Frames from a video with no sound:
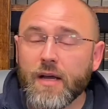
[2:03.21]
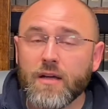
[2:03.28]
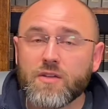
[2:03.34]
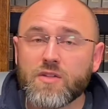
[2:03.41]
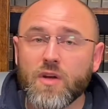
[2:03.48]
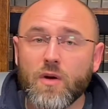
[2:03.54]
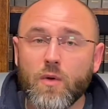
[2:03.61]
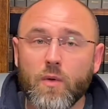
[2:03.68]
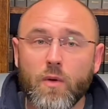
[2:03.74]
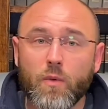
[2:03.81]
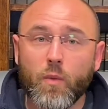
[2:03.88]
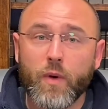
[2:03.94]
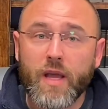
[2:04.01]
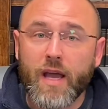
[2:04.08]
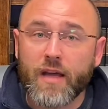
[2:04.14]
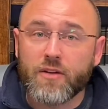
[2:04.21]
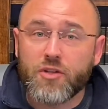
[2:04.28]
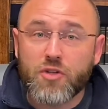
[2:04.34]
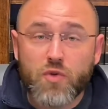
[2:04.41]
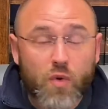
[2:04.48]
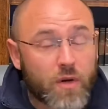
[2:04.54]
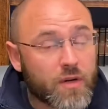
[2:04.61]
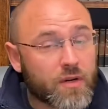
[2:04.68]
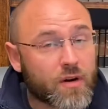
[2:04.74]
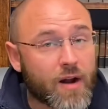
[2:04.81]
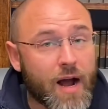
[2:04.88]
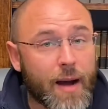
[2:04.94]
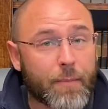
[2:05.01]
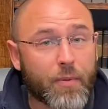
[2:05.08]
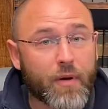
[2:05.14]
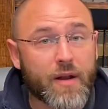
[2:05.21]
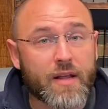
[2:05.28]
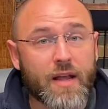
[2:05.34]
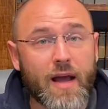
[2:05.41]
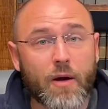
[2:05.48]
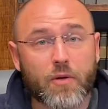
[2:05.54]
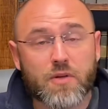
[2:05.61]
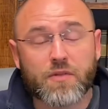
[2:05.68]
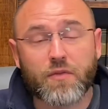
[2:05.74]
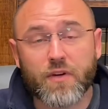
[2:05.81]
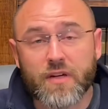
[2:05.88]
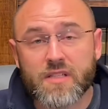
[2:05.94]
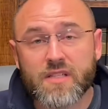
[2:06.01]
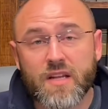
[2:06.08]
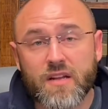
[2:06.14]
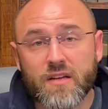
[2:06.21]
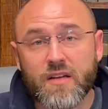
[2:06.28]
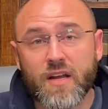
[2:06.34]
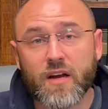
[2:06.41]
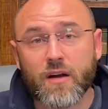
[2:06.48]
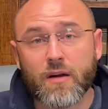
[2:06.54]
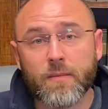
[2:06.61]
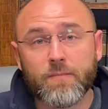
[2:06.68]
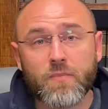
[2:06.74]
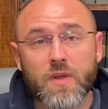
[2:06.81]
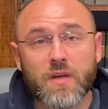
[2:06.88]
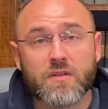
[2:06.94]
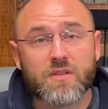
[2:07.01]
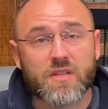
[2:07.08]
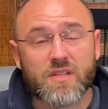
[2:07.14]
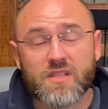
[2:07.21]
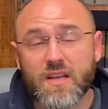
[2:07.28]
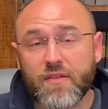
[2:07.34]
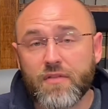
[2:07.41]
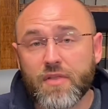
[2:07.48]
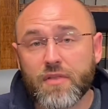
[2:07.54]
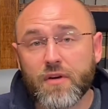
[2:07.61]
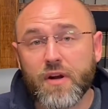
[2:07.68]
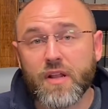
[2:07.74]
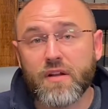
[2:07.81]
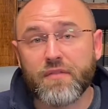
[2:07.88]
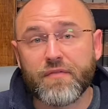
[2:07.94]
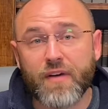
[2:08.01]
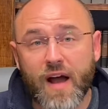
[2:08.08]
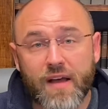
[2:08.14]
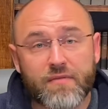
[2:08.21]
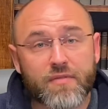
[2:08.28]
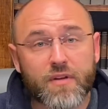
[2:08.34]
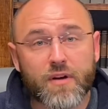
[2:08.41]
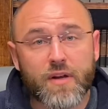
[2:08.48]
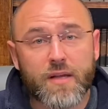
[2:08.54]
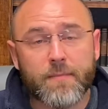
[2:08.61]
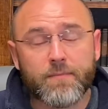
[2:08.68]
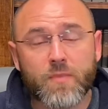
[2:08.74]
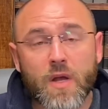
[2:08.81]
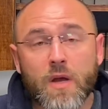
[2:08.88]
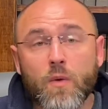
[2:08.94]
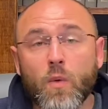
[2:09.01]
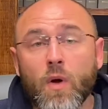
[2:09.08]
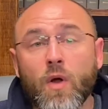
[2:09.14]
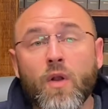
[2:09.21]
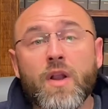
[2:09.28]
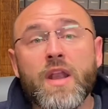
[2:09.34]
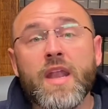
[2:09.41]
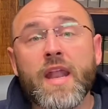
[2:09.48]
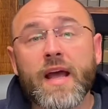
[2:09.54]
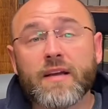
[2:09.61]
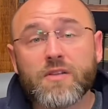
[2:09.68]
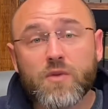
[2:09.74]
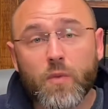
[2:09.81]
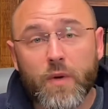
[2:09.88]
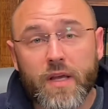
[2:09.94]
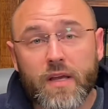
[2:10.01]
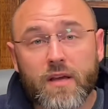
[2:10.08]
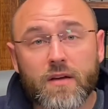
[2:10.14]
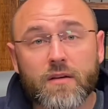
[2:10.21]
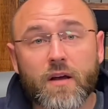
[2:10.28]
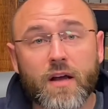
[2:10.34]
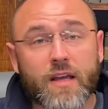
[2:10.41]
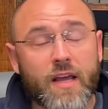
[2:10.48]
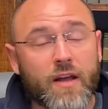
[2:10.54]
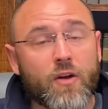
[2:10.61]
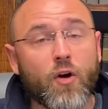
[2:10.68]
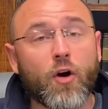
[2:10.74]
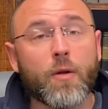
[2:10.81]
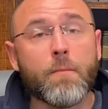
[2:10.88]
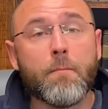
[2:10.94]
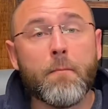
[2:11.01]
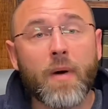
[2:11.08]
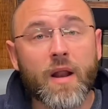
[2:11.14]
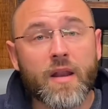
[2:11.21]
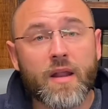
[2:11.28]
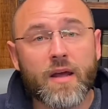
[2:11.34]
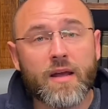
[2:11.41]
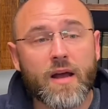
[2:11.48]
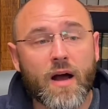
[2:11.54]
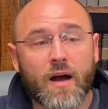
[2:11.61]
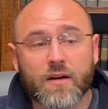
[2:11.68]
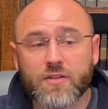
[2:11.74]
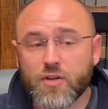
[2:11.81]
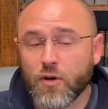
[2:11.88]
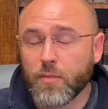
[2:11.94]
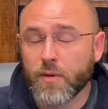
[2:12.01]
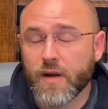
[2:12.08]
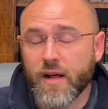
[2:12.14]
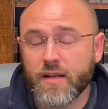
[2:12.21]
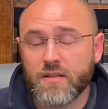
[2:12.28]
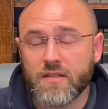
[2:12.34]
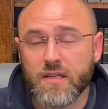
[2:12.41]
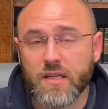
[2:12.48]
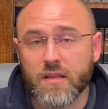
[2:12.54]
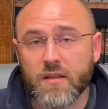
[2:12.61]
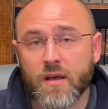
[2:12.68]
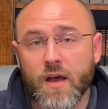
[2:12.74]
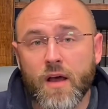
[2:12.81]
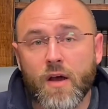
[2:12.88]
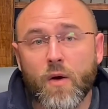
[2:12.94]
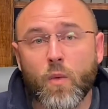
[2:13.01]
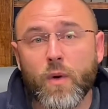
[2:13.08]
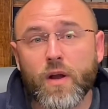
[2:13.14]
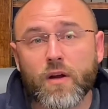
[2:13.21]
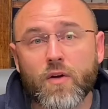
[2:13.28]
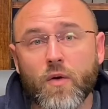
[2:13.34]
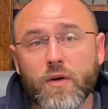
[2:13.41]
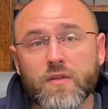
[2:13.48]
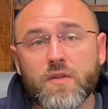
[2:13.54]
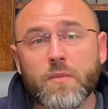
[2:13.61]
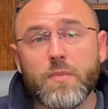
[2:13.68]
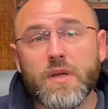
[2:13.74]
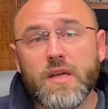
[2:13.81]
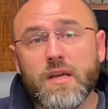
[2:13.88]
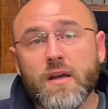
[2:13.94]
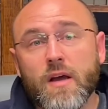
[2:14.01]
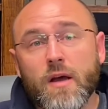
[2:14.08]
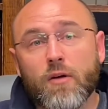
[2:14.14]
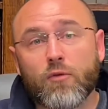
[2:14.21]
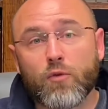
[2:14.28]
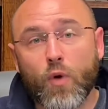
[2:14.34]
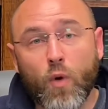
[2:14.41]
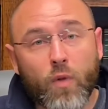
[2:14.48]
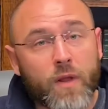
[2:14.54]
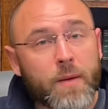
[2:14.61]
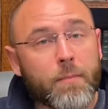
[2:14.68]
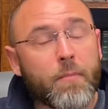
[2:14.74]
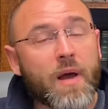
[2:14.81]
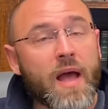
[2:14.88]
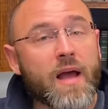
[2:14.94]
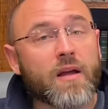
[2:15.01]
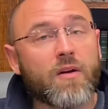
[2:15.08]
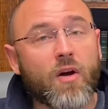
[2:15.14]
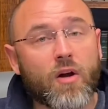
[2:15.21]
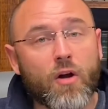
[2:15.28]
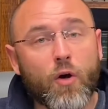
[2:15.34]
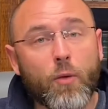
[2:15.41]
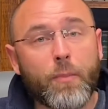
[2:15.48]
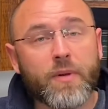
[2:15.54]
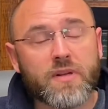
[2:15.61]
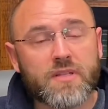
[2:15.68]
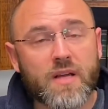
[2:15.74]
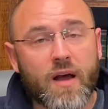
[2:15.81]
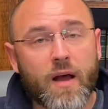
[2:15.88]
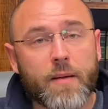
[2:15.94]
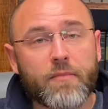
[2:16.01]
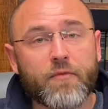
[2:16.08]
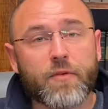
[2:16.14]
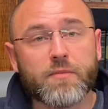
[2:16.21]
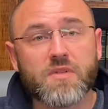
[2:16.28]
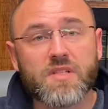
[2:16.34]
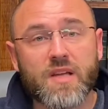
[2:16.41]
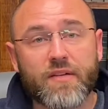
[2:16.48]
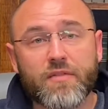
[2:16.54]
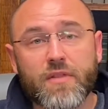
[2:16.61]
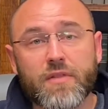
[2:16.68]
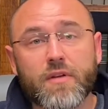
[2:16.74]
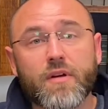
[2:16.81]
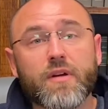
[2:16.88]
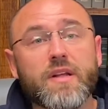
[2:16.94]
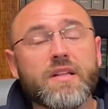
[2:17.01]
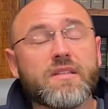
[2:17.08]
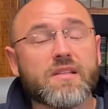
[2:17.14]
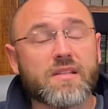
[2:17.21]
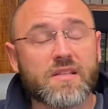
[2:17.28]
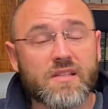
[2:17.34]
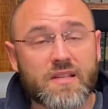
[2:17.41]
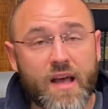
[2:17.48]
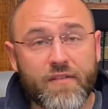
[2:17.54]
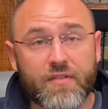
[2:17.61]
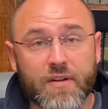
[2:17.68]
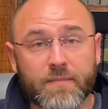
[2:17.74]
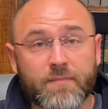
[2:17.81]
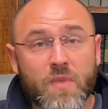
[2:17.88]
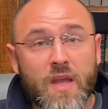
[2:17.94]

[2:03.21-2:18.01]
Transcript: So we had shortened our operating hours for extended care to 7.30 to 5.30. Well, next week, again, on Monday, October 19th, we are going to be rolling back our open time from 7.30 to 7.